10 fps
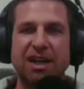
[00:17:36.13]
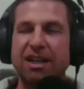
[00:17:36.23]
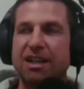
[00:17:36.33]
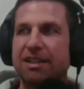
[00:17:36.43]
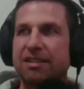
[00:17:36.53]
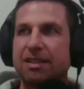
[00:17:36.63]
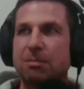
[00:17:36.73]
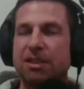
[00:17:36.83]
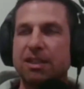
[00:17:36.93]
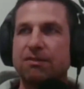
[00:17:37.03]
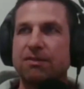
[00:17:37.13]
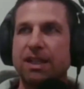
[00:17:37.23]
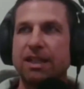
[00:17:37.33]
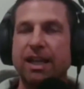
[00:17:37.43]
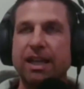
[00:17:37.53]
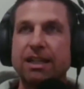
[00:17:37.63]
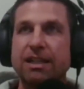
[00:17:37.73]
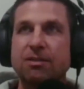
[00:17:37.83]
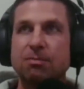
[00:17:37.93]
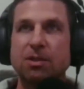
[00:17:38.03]
I honestly believe
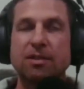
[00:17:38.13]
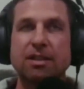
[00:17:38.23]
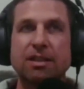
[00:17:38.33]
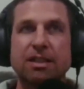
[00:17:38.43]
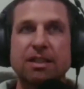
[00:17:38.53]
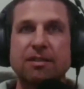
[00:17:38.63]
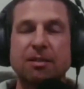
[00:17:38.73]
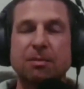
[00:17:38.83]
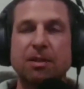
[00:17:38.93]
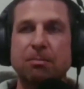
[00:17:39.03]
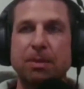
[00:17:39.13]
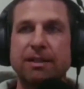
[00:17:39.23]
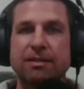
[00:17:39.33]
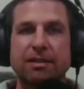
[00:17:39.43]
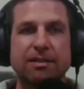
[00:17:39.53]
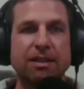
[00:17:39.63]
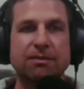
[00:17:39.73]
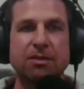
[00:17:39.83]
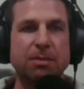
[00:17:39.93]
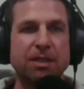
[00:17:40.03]
80s music is some of the best that's
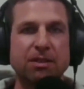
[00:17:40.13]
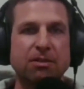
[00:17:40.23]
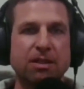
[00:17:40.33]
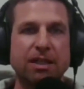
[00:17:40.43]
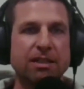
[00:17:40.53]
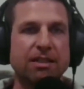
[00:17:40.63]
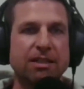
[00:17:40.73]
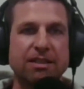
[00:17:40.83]
ever been created.